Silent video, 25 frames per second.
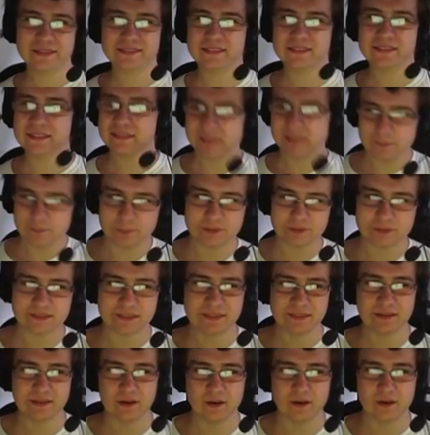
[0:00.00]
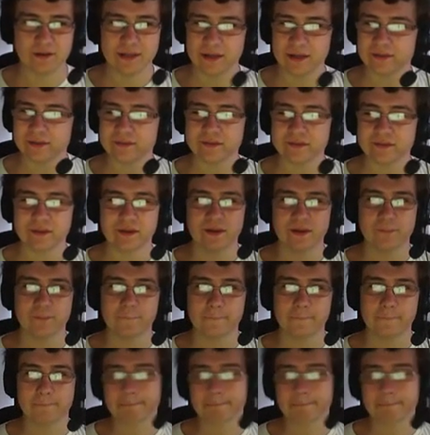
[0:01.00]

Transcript: 50-60% on that,